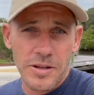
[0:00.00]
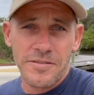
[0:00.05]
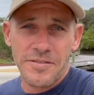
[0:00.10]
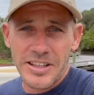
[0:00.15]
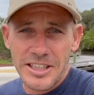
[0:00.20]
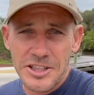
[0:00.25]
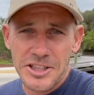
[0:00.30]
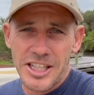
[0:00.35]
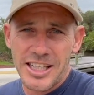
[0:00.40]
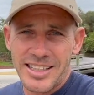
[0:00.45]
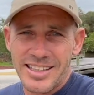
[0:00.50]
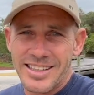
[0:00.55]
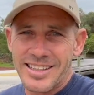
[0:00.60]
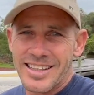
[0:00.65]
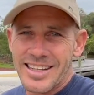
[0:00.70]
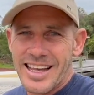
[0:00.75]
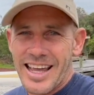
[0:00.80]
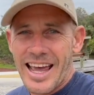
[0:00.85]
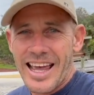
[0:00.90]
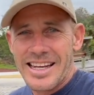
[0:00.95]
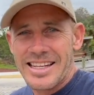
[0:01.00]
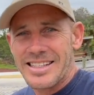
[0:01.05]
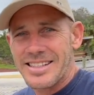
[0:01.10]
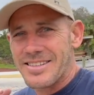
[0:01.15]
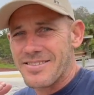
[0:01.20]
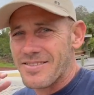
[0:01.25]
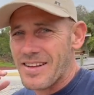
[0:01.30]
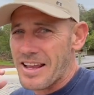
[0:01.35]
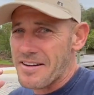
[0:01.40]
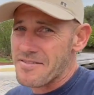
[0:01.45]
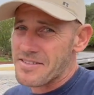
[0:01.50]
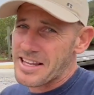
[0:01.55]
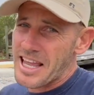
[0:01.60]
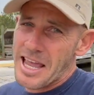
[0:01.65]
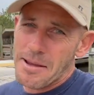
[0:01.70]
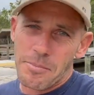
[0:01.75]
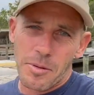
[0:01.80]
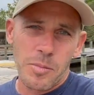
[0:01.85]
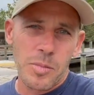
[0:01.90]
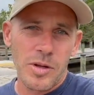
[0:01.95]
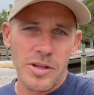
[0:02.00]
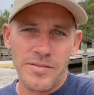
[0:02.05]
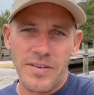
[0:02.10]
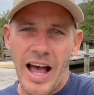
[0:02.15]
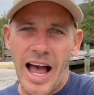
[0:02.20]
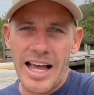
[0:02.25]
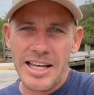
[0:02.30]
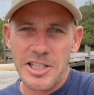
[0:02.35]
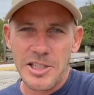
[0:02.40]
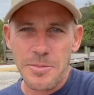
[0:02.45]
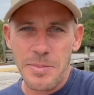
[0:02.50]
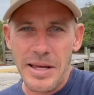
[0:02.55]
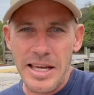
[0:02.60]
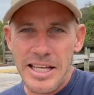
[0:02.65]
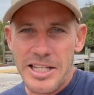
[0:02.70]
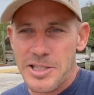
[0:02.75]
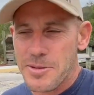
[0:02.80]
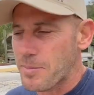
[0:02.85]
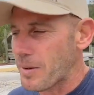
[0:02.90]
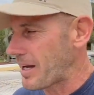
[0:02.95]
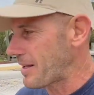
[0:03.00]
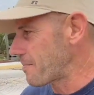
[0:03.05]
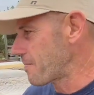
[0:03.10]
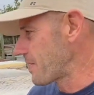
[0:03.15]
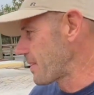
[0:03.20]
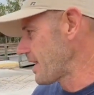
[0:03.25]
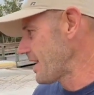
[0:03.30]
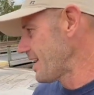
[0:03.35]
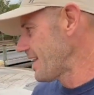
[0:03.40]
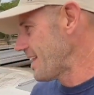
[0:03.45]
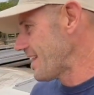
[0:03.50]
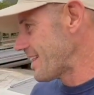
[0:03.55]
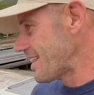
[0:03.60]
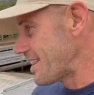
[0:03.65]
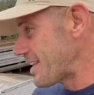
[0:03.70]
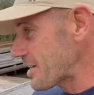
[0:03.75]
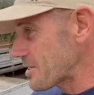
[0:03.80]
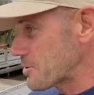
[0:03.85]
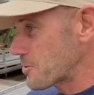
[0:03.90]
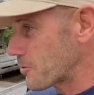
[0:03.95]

efficient and capable of high speeds, but this